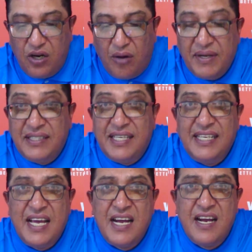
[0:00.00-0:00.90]
Comet
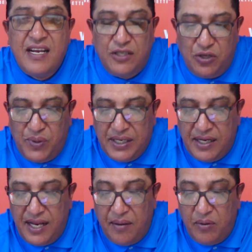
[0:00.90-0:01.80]
Deng to win
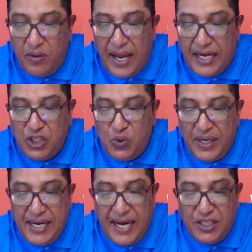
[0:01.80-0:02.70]
the double at
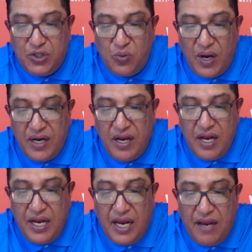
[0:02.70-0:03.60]
28-1.
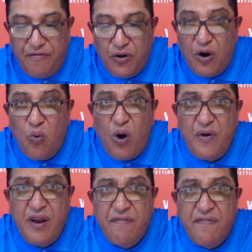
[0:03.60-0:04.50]
If you're a
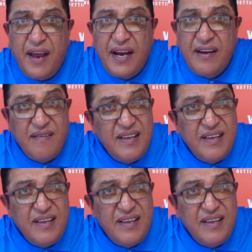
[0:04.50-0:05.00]
Warrior fan,